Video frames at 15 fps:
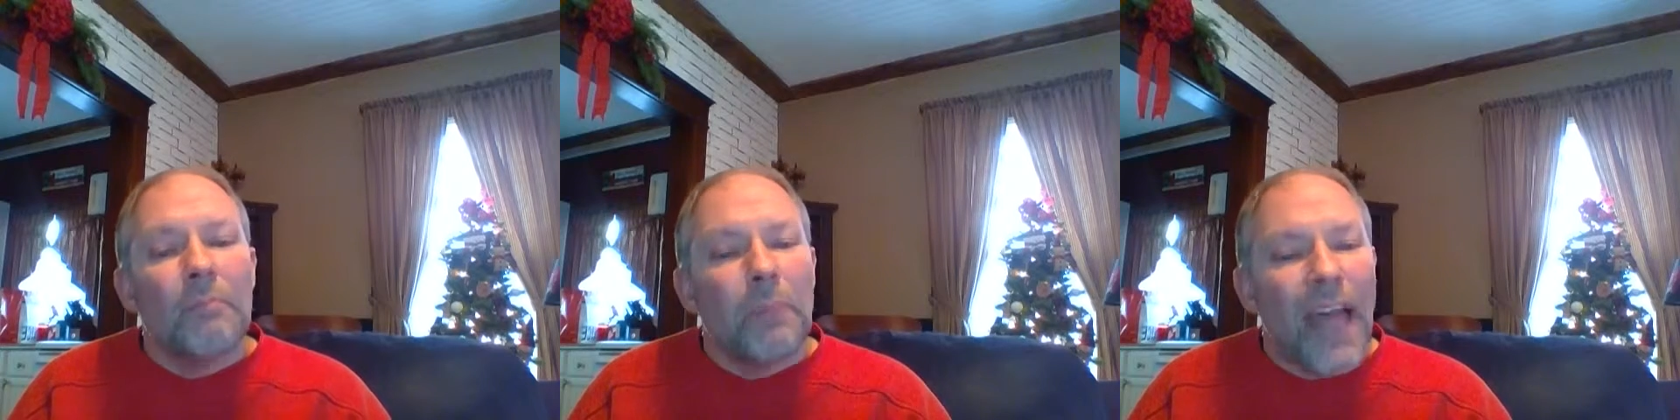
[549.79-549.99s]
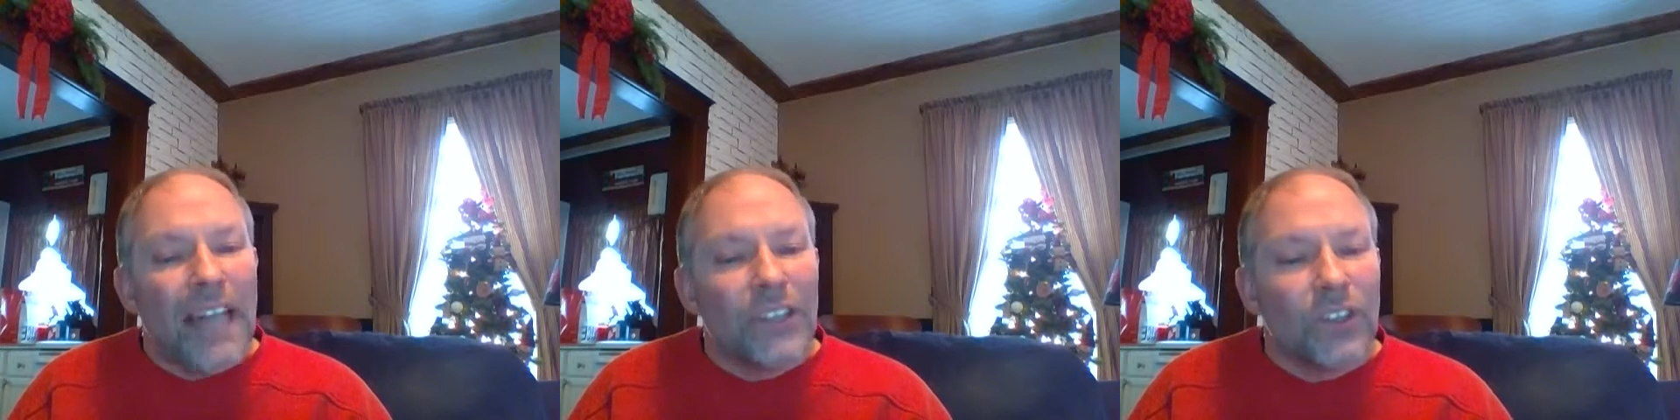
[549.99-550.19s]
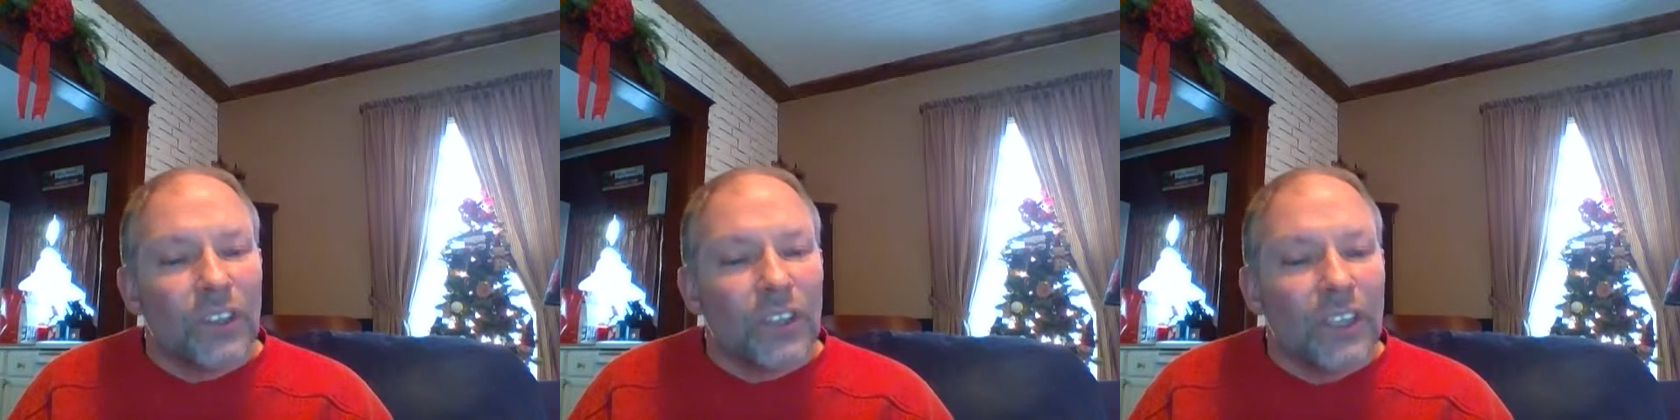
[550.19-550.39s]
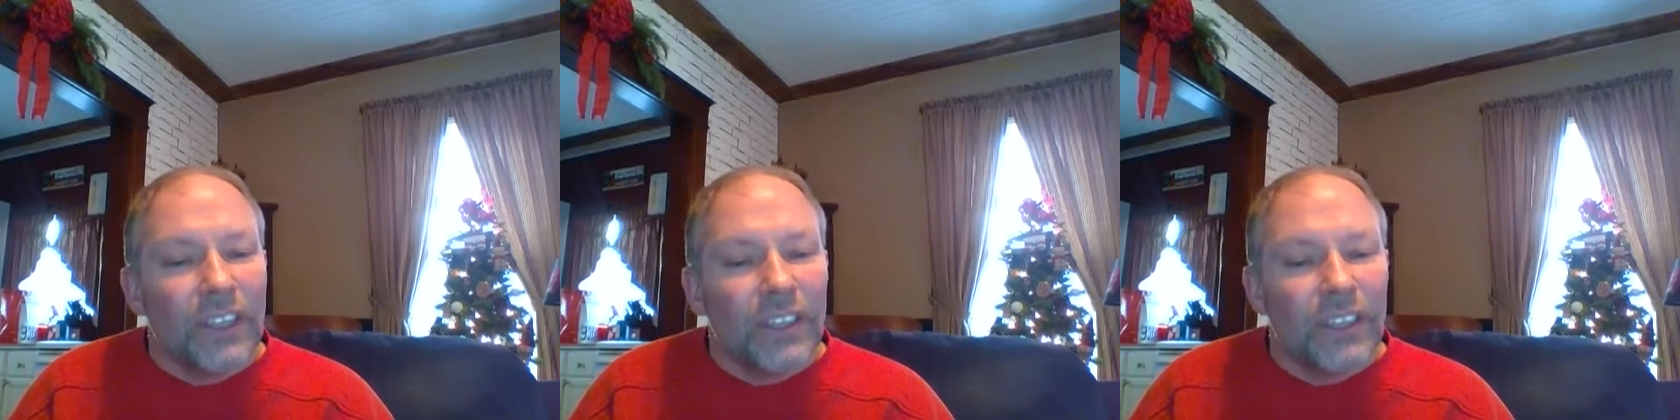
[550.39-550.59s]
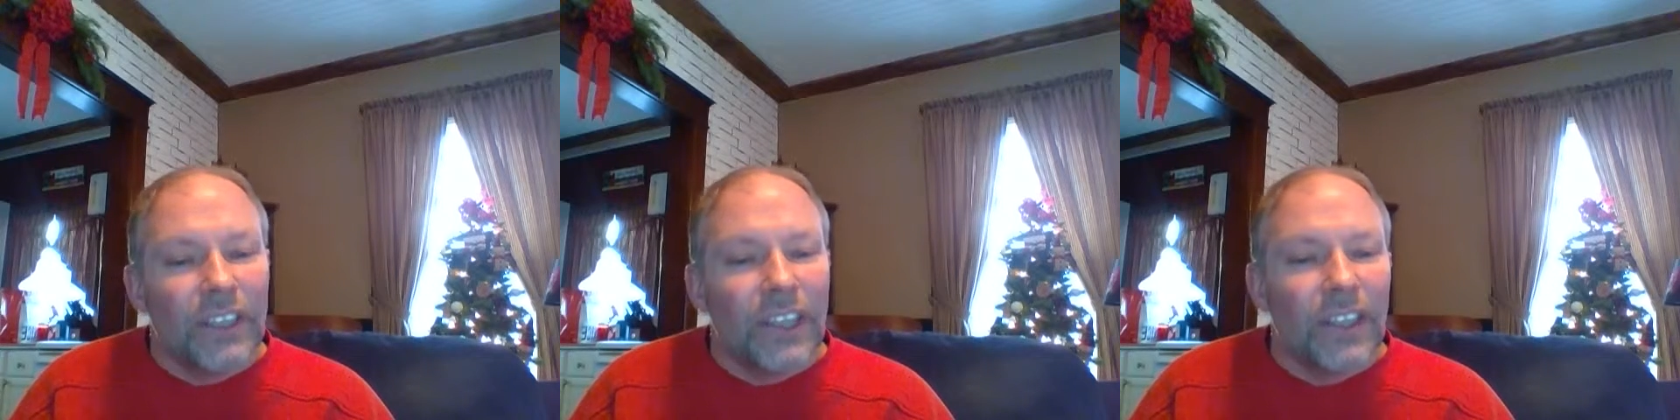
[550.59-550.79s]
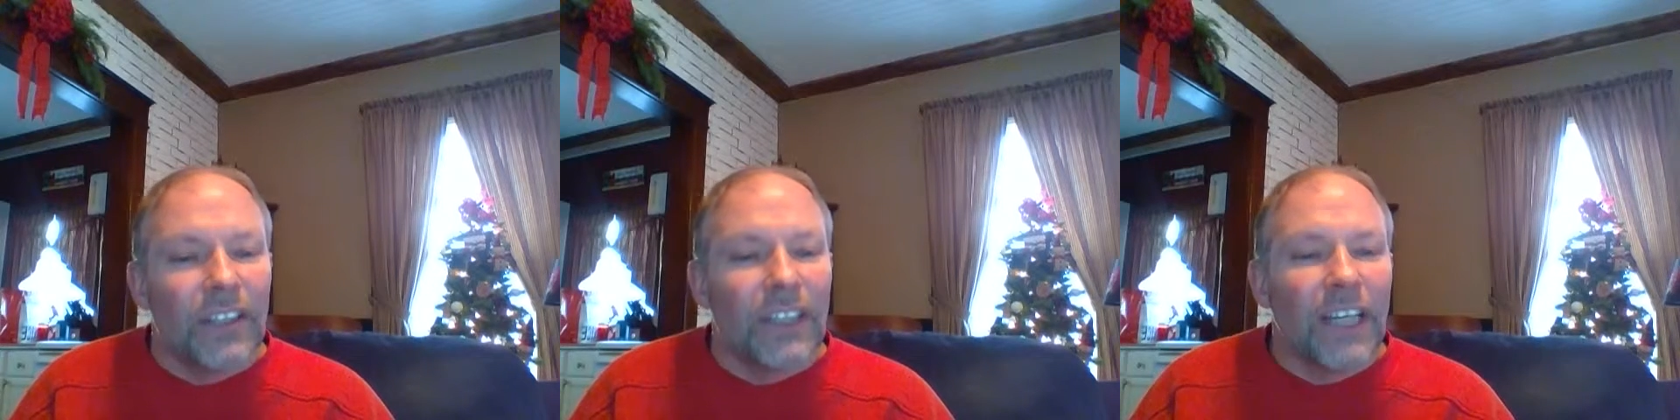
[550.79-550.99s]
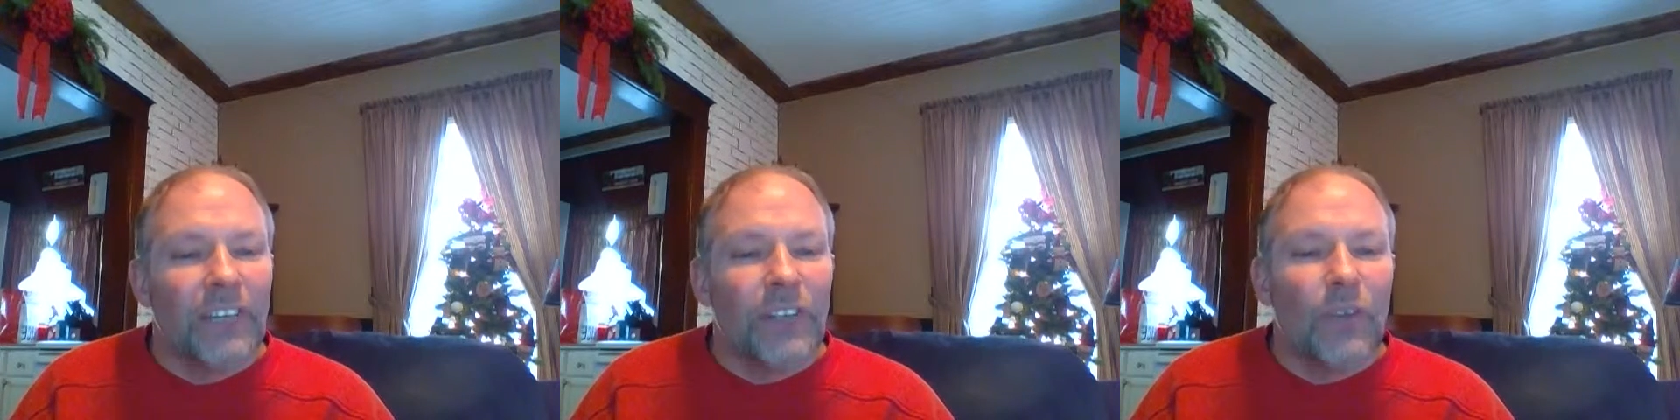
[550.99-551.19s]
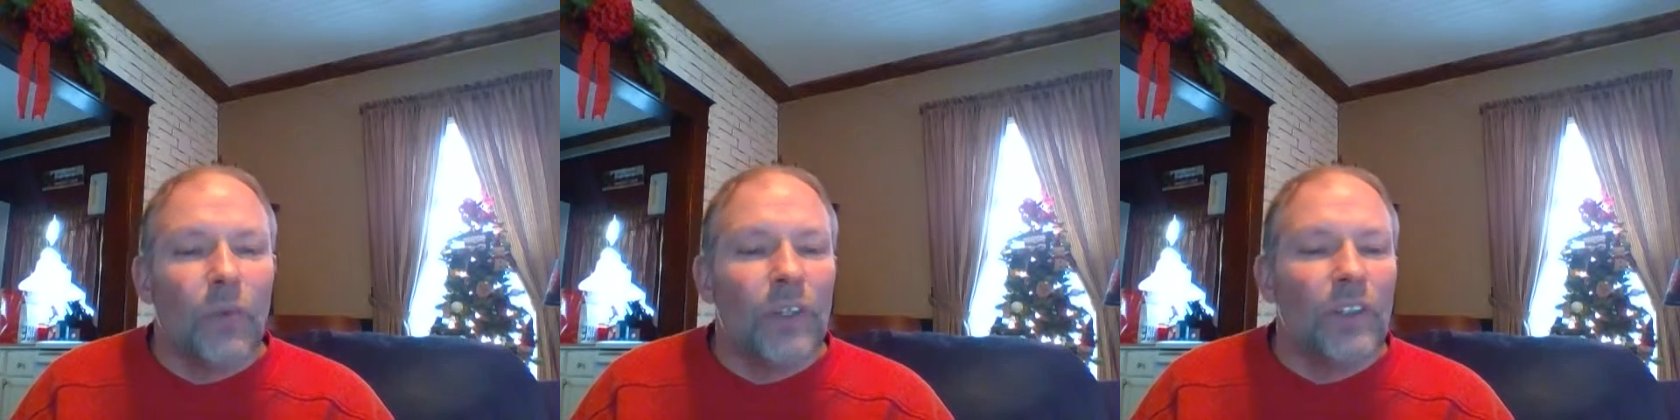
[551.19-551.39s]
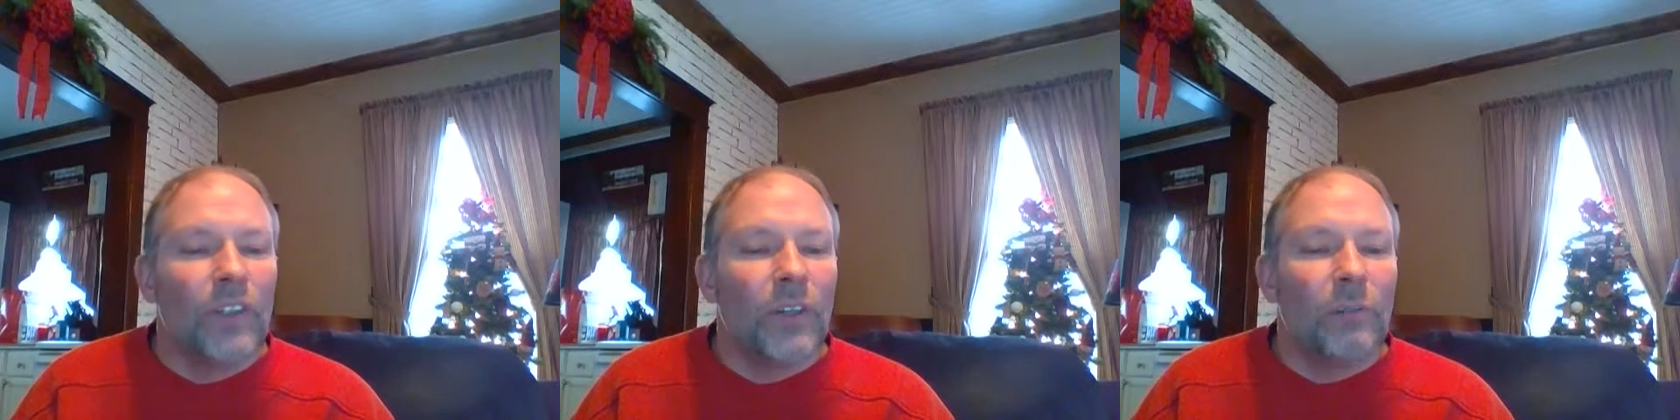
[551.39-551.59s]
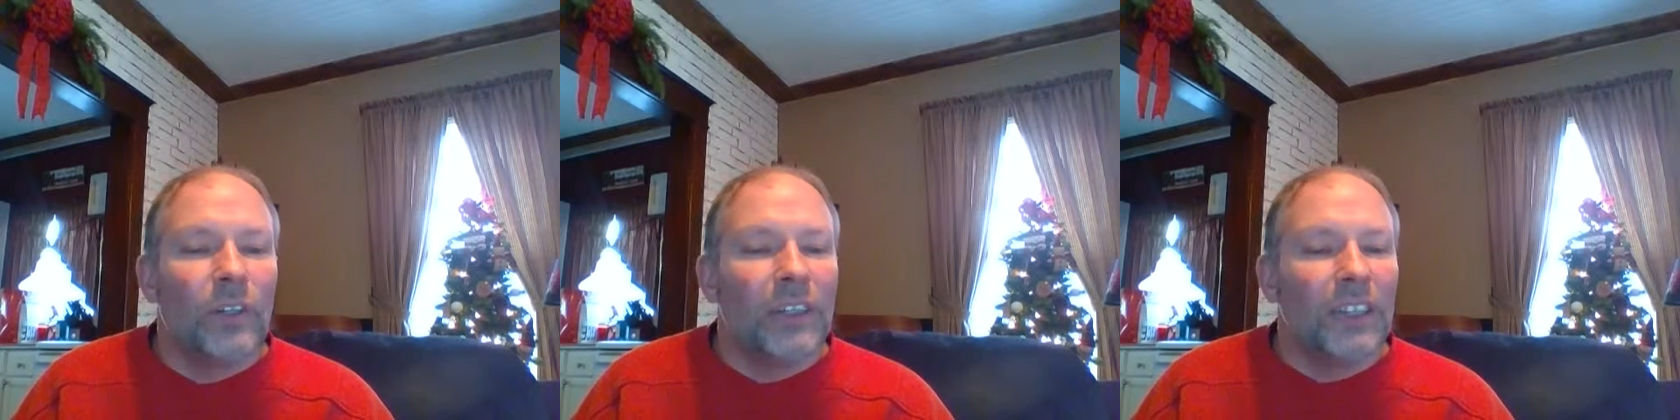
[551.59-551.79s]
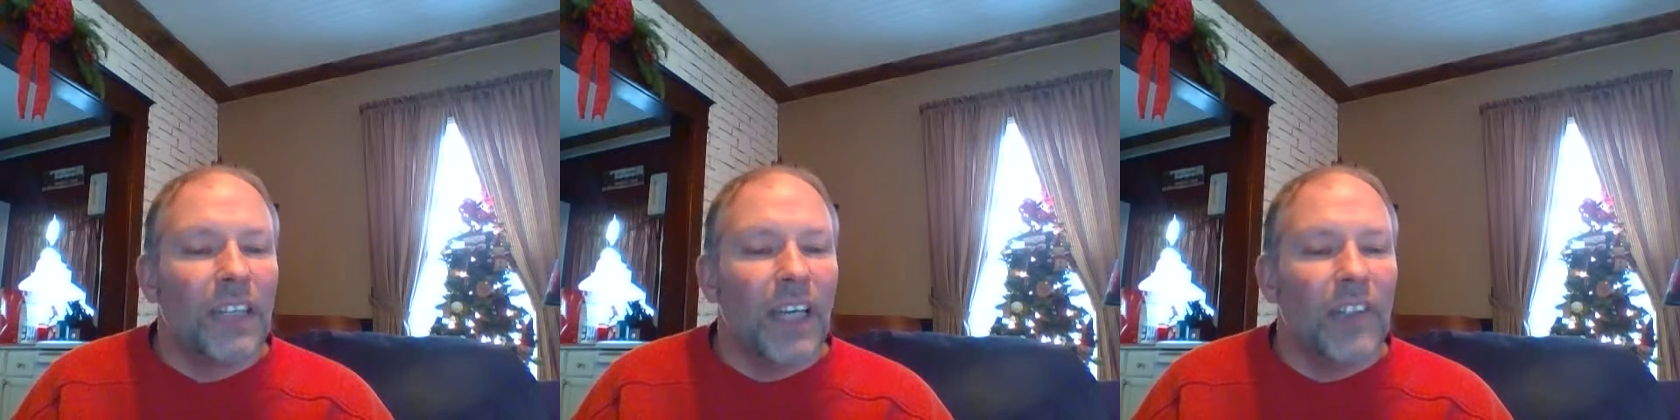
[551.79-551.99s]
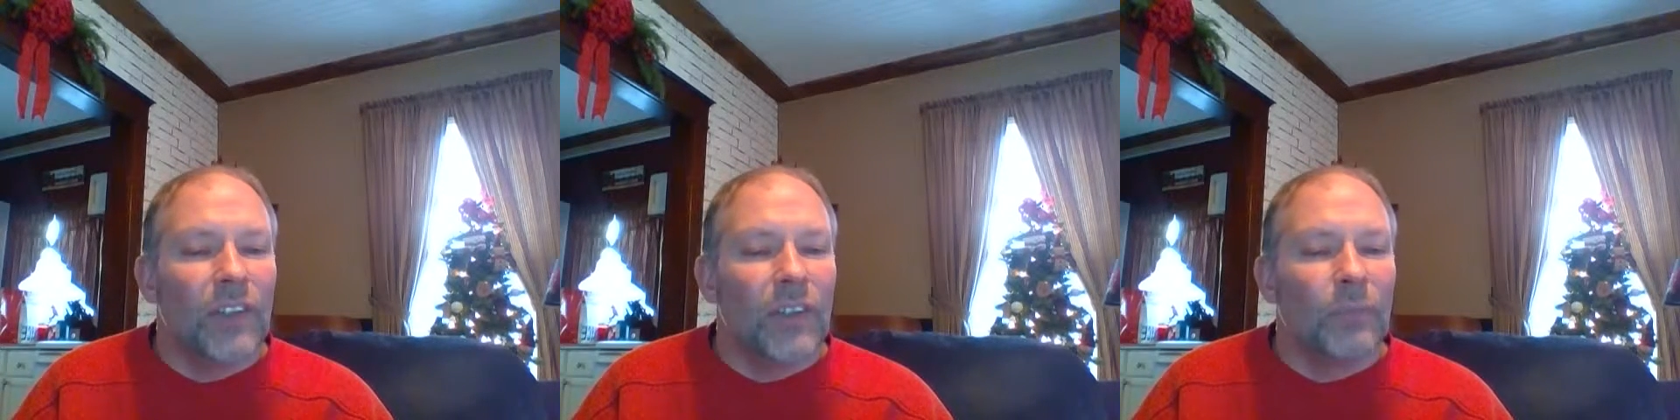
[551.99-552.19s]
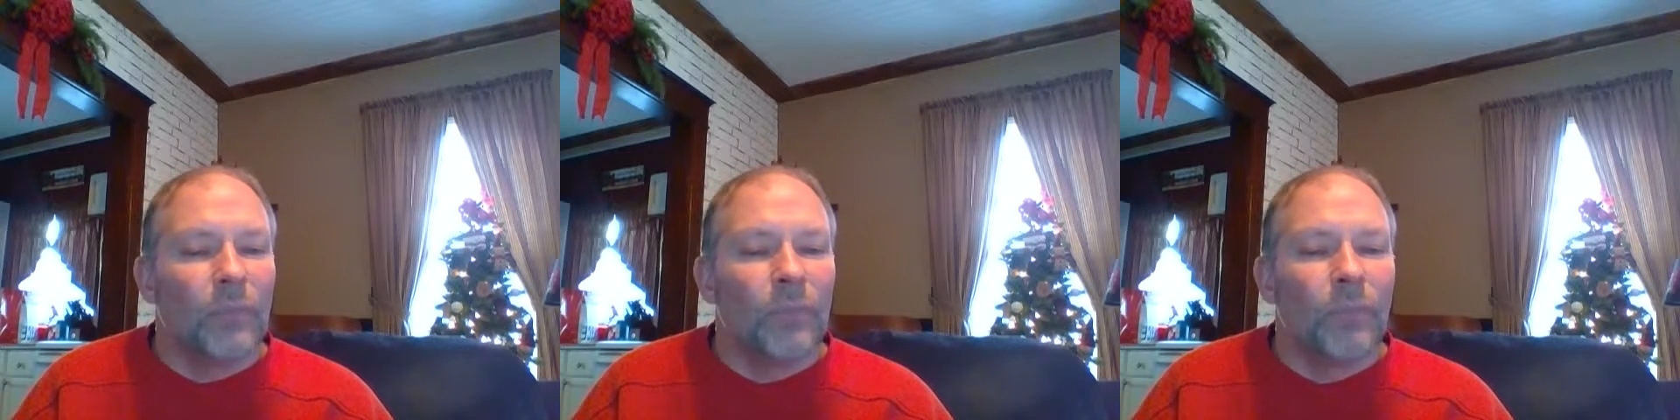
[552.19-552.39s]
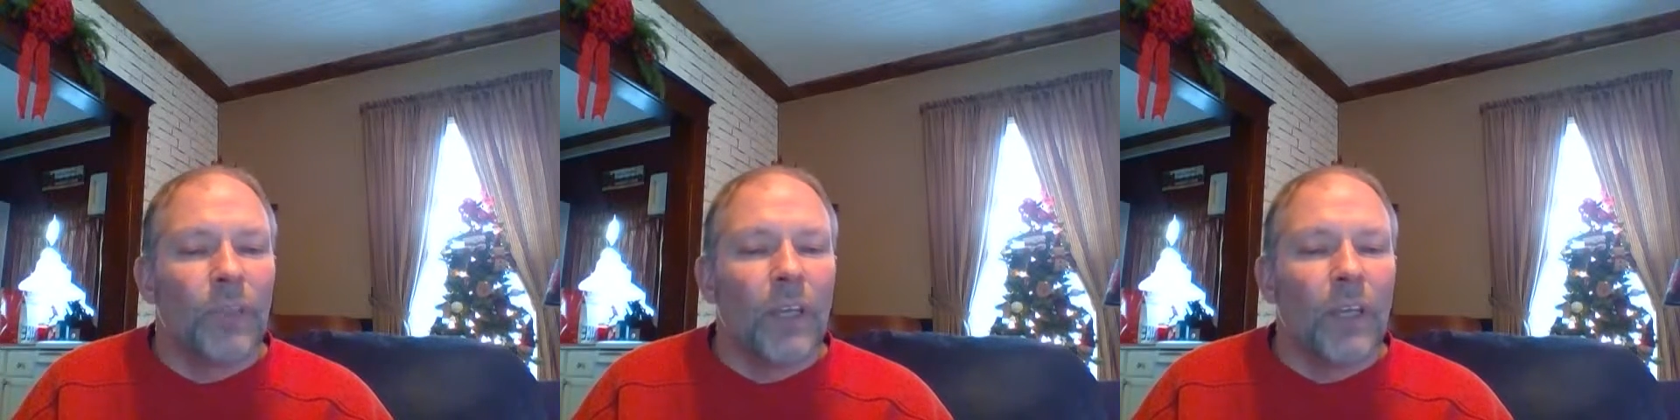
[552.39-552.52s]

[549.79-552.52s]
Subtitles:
Bastian, he stares out the window beside him.